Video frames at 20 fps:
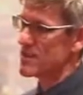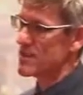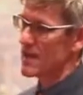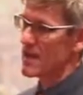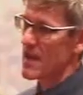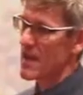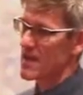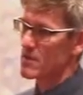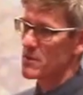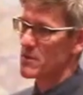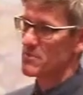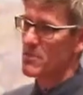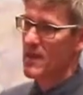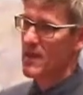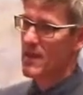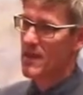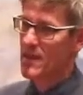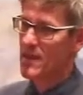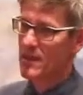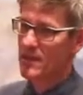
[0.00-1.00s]
DNA
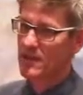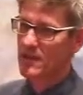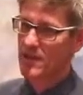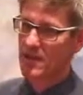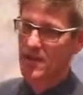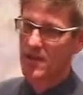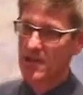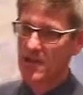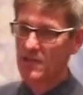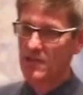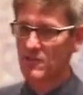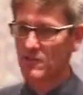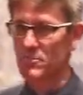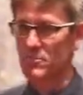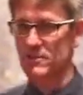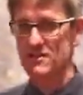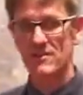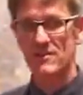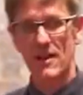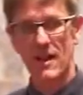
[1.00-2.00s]
repair in the
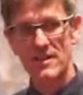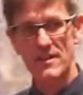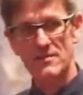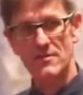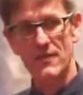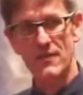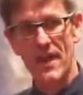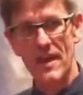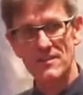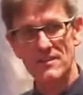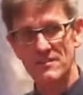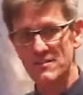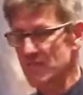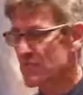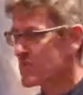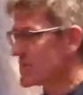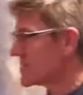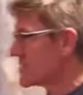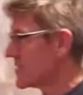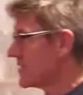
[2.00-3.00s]
precise phases
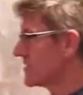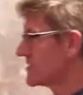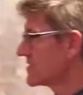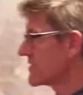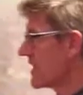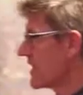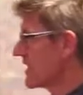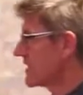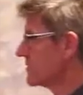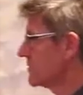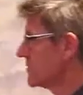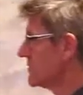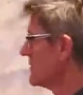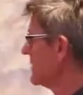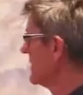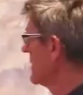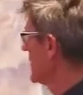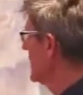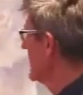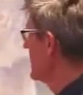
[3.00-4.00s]
of the cell cycle